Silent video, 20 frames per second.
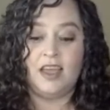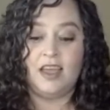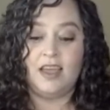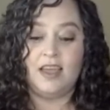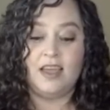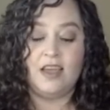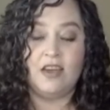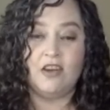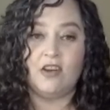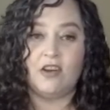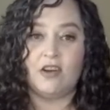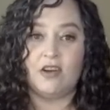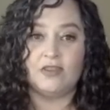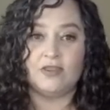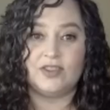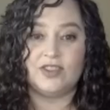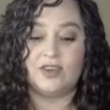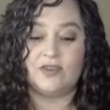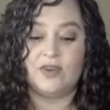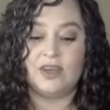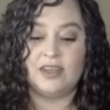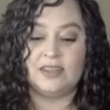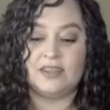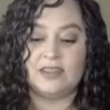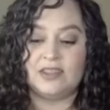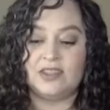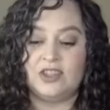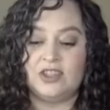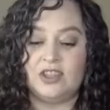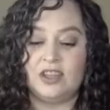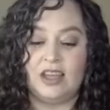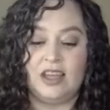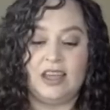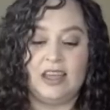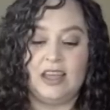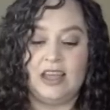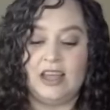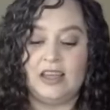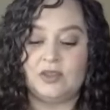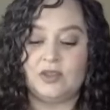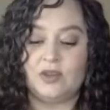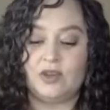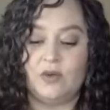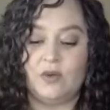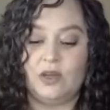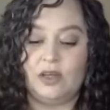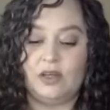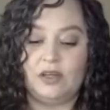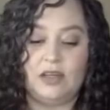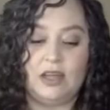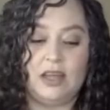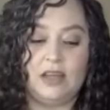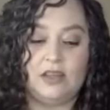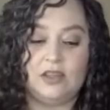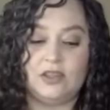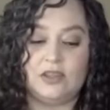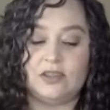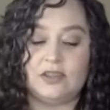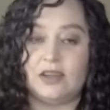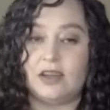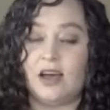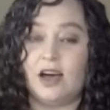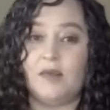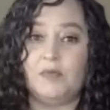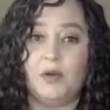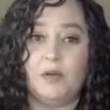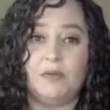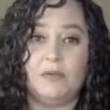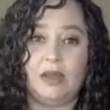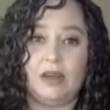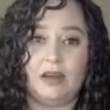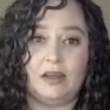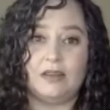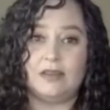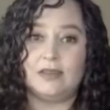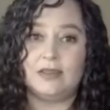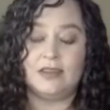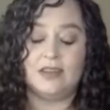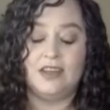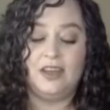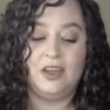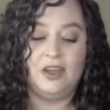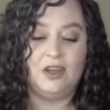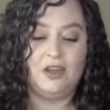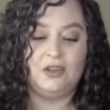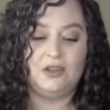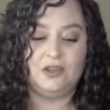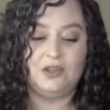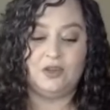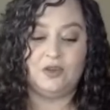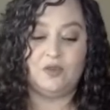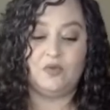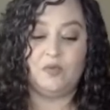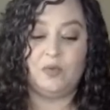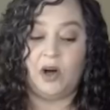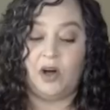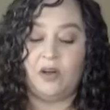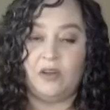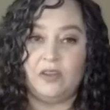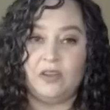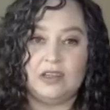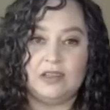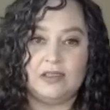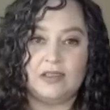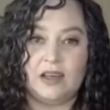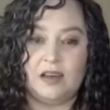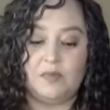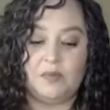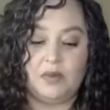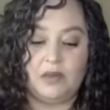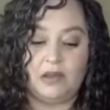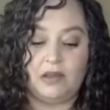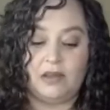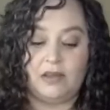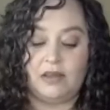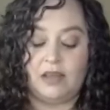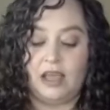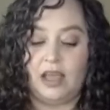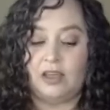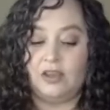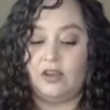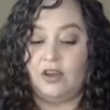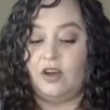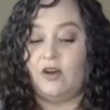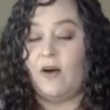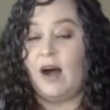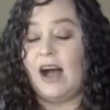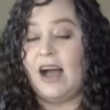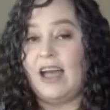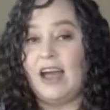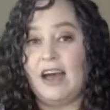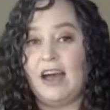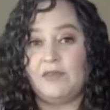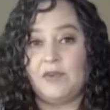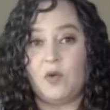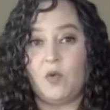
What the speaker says: here. So it's going to take just a couple minutes to ball these up, and you know, I have a